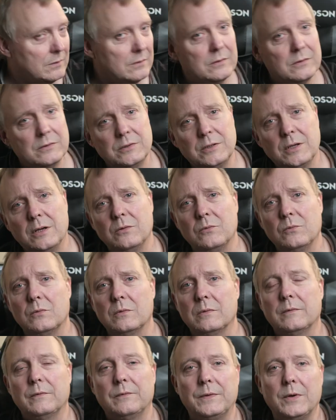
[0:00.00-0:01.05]
So
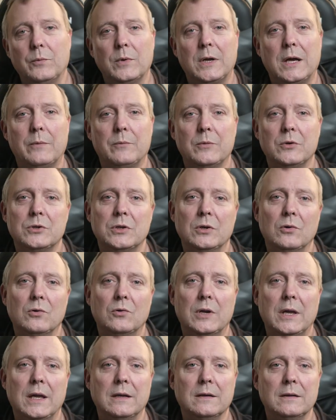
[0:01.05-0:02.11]
film cameras, you're
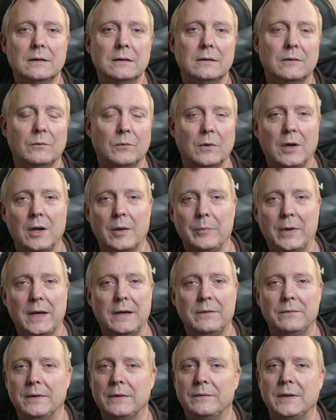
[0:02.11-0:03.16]
looking, well, I
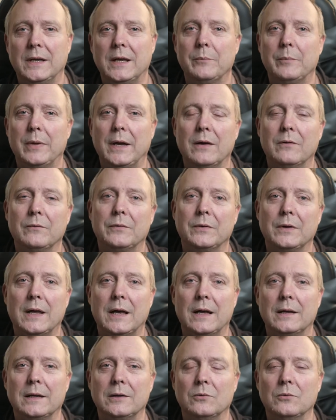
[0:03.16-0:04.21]
paid £15 for
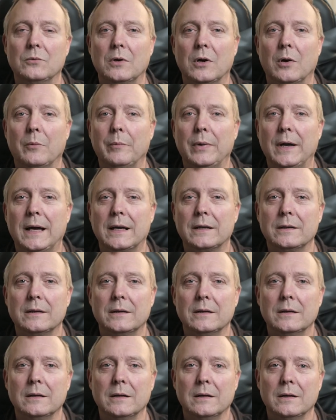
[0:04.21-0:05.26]
that little compact,
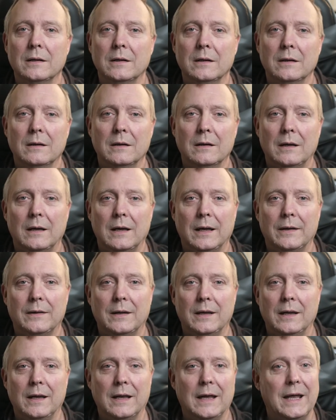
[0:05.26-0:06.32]
and
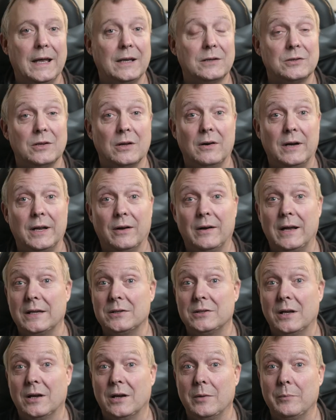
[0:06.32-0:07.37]
the X9 I
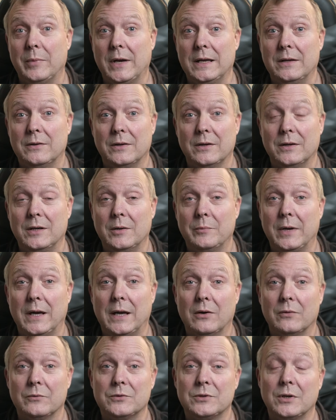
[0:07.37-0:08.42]
actually only paid
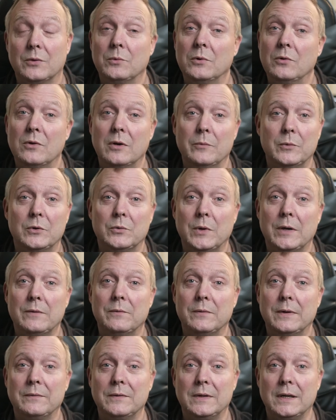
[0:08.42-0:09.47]
£30. So we're looking between
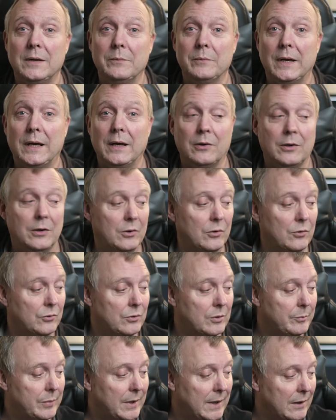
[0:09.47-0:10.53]
£15 and
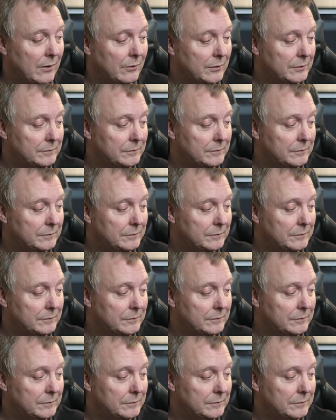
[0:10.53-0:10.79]
£100.